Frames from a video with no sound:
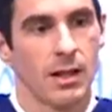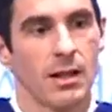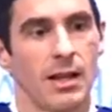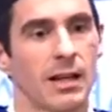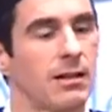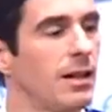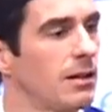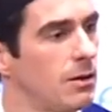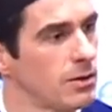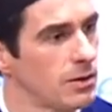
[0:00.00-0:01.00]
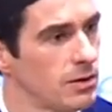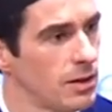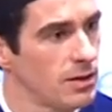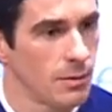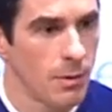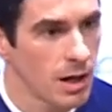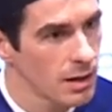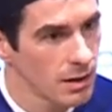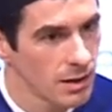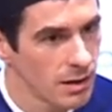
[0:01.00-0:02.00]
That diagnosis is a
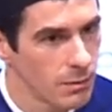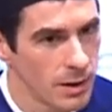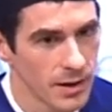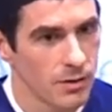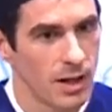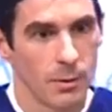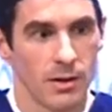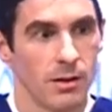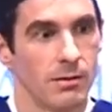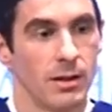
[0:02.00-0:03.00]
model of what is wrong with you.